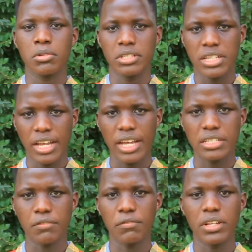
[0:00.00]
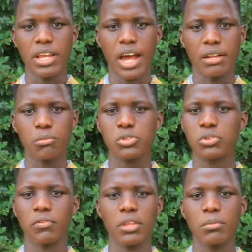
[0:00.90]
negatively, and most
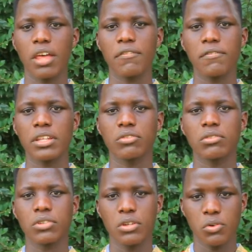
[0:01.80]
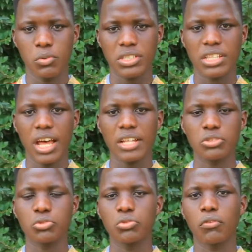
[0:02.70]
of them, they have even reached the
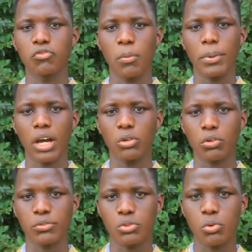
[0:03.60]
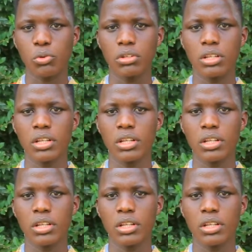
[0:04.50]
attitude of dropping out of school,